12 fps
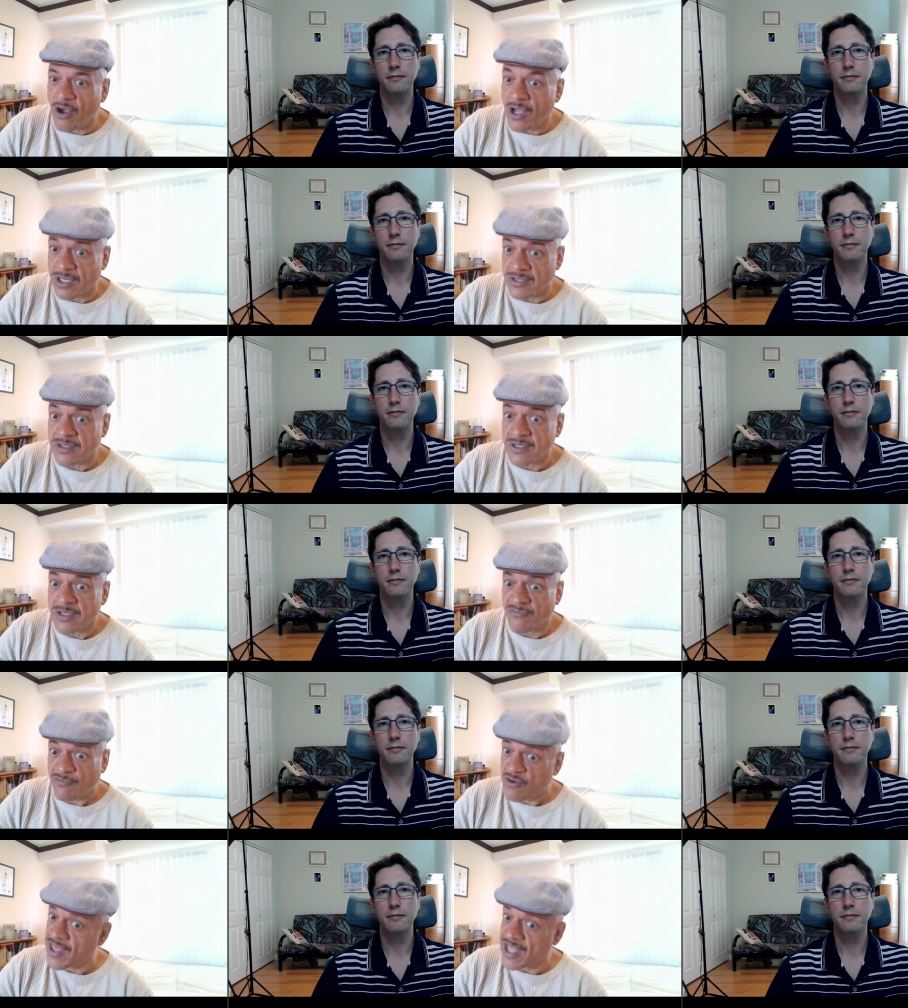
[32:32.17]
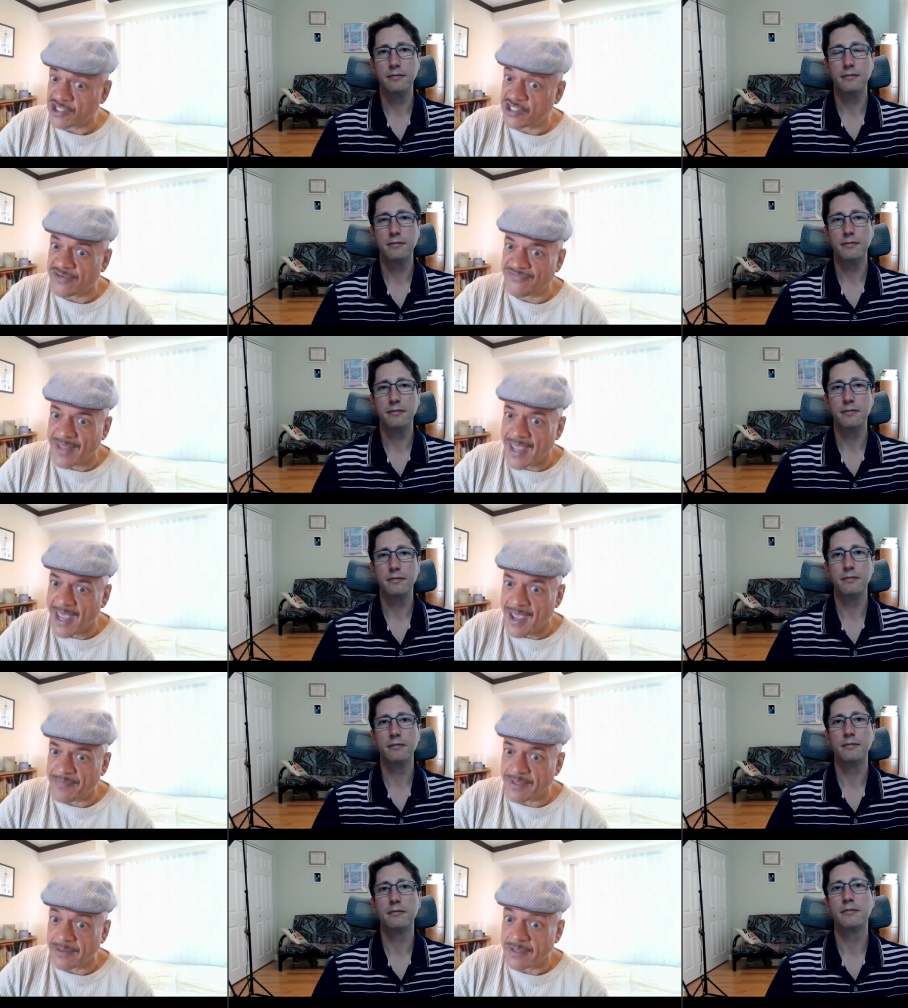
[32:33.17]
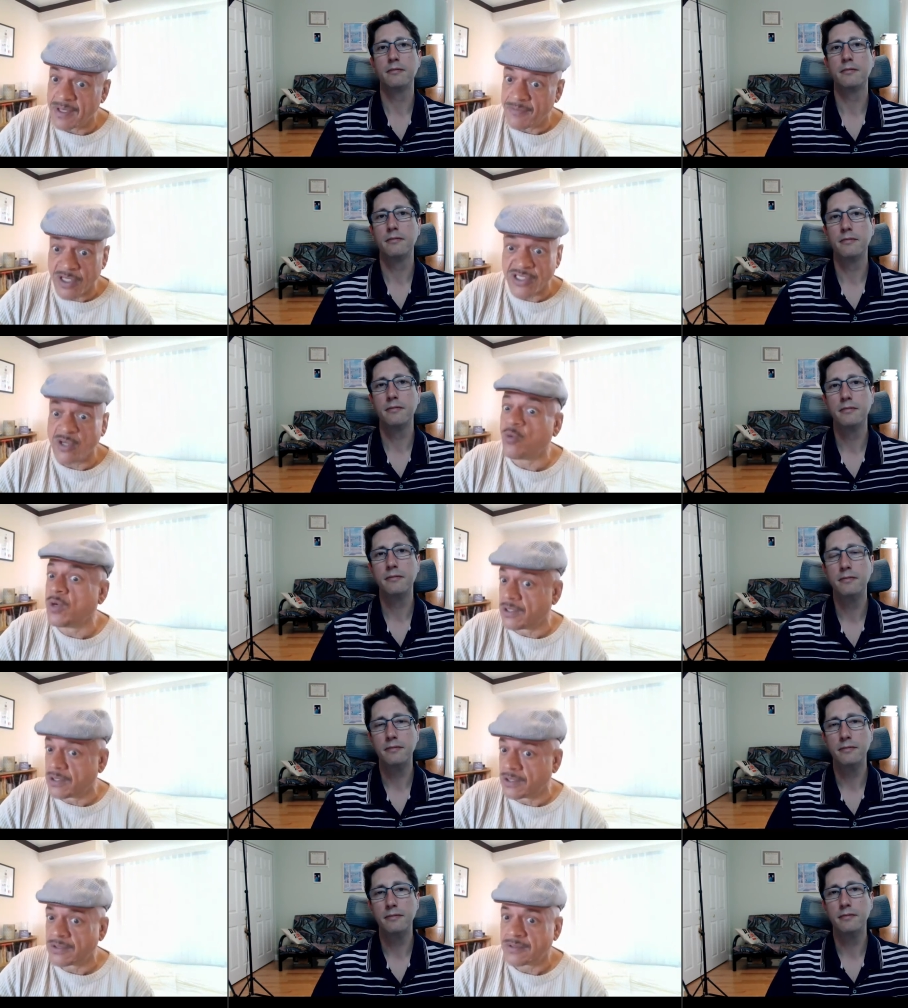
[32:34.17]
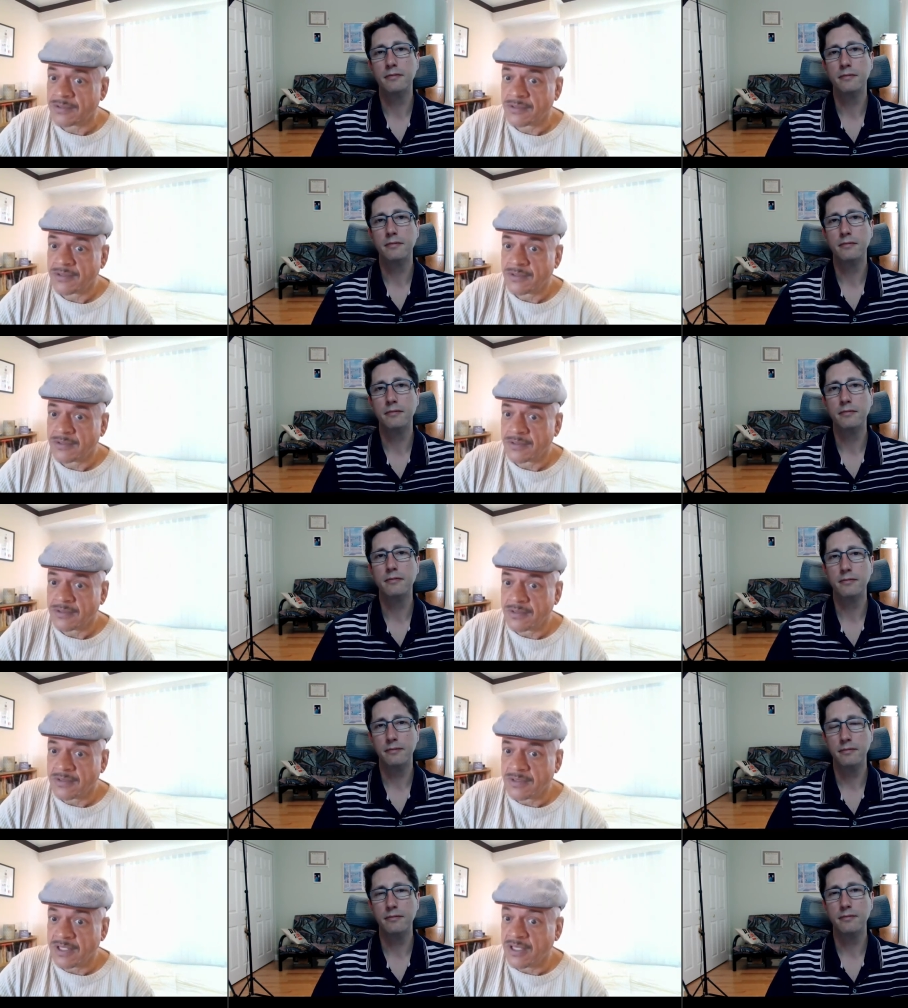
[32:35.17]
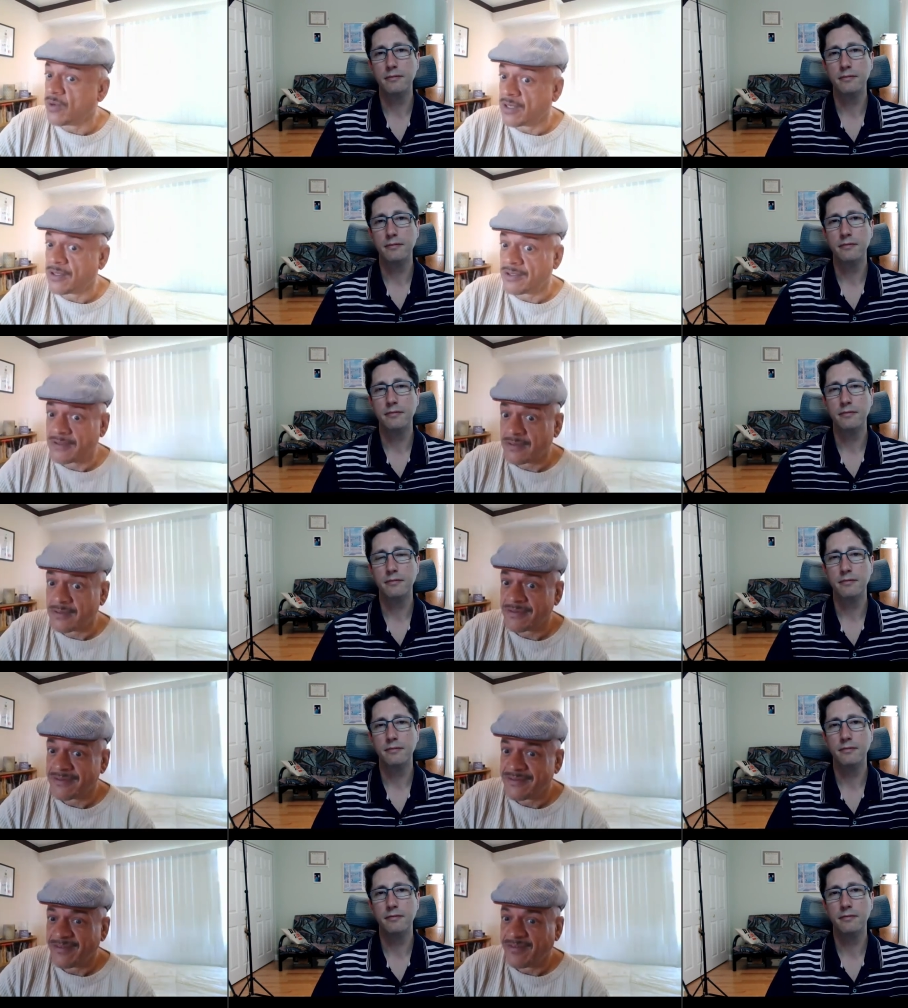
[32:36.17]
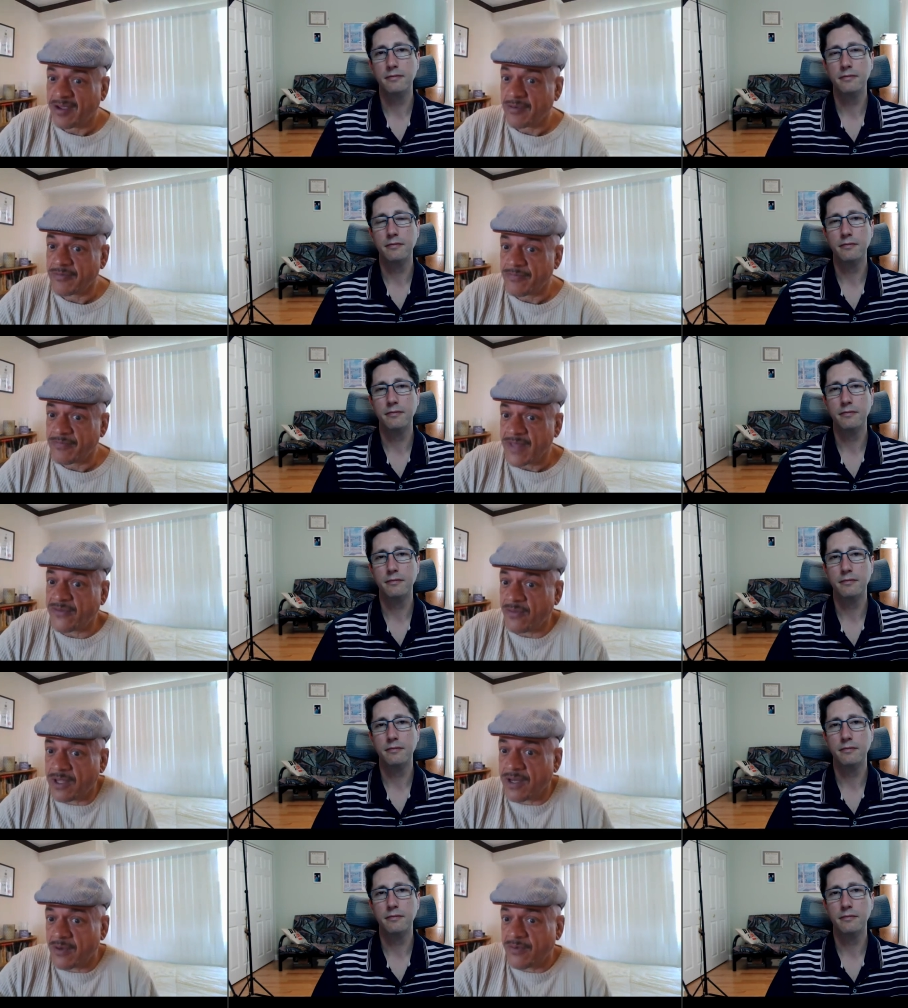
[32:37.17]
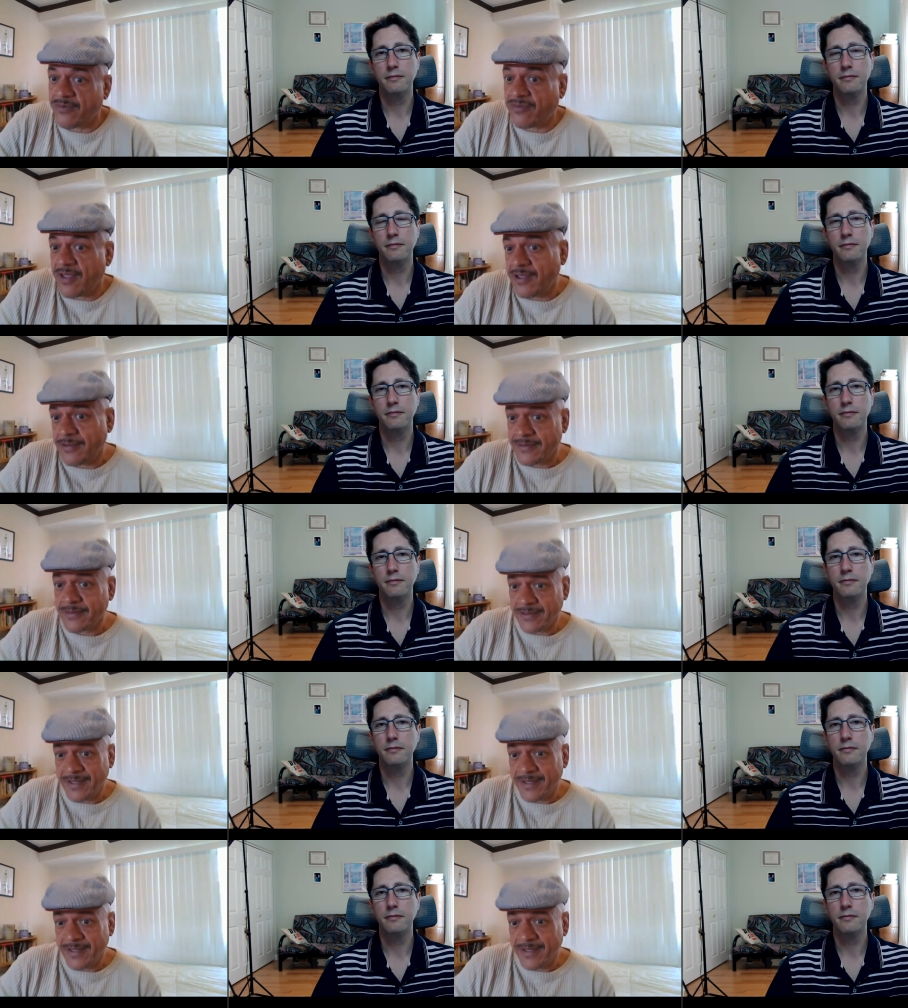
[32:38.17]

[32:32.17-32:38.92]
Speaker 1: on for that shift to happen because it will. It will. So. That's what I would say.